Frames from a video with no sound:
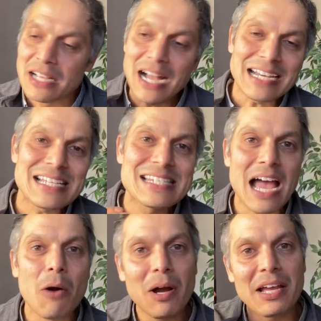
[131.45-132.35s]

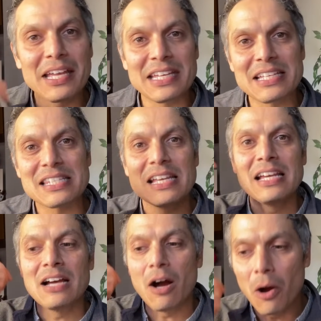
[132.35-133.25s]
Kanazawa is
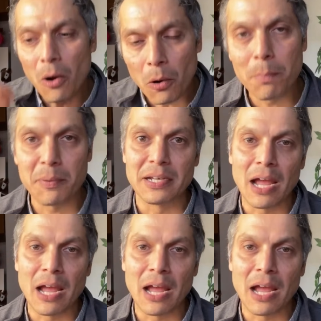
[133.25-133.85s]
open.